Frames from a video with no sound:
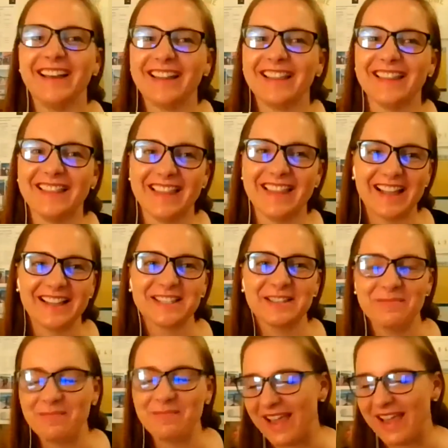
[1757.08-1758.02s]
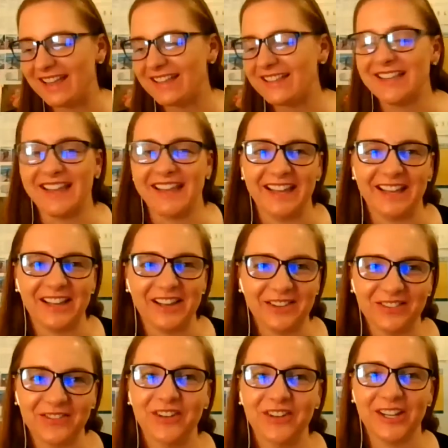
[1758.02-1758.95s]
That's amazing.
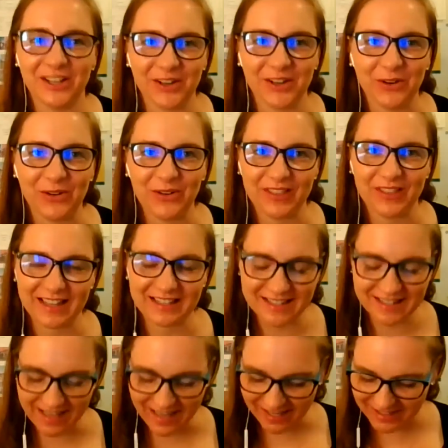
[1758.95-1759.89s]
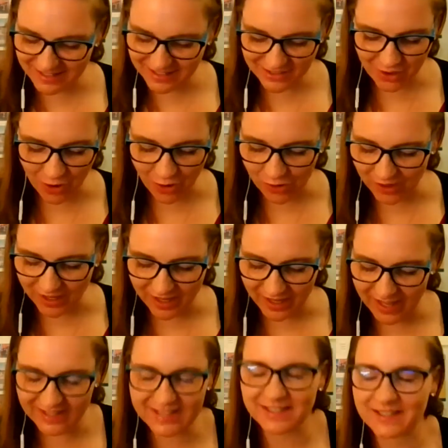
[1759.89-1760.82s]
Good for you.
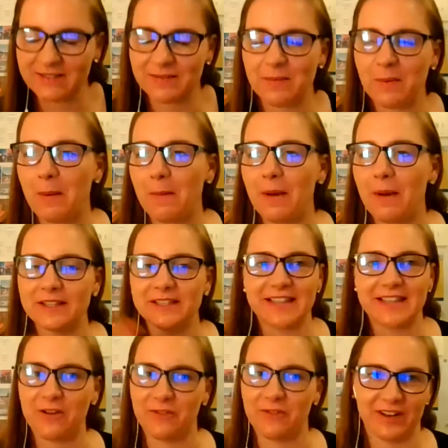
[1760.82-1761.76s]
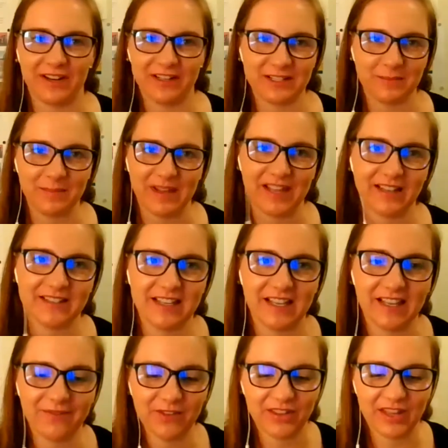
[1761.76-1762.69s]
It's astounding to me to
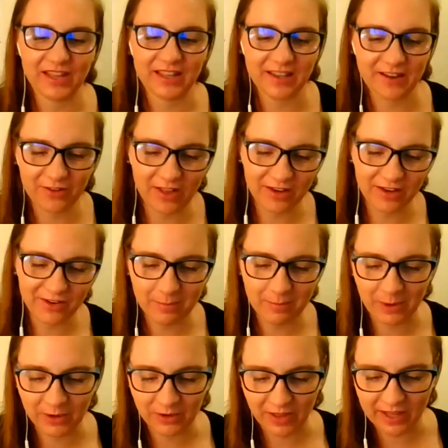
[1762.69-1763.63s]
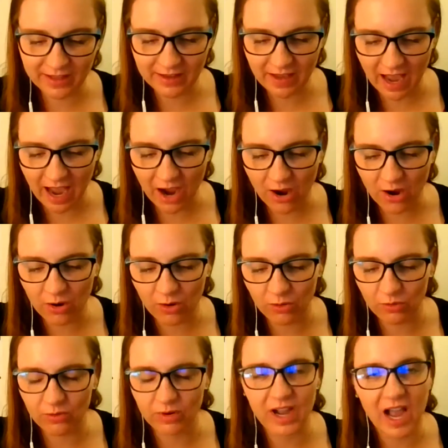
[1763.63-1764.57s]
even like hear that number. Like
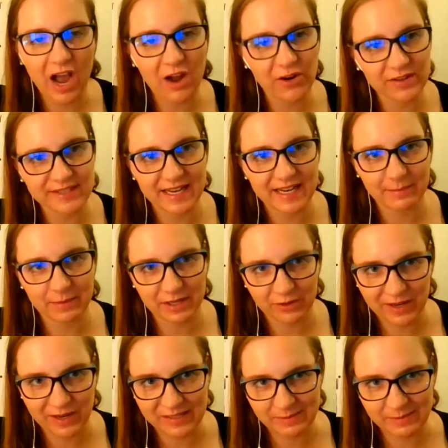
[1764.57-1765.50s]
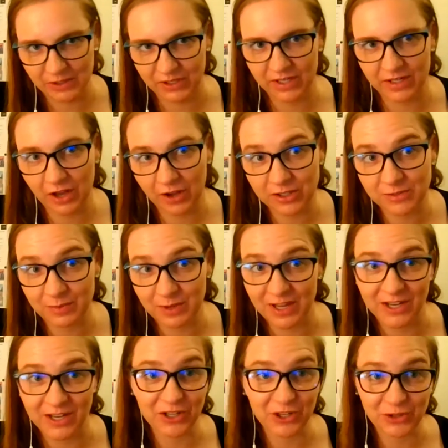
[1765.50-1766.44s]
how does anybody raise $1 million?
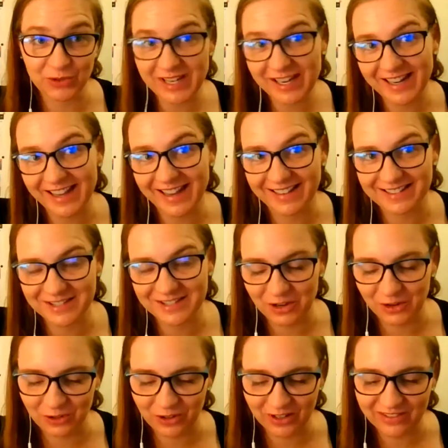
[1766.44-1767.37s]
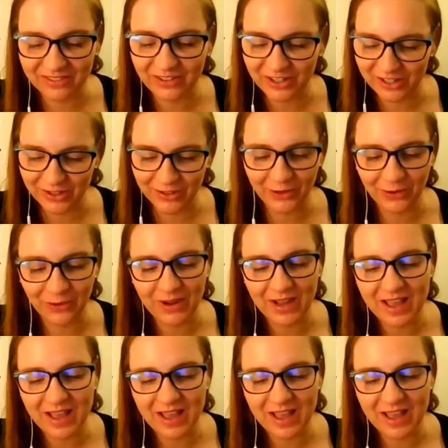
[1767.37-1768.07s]
But you did it. So good for you.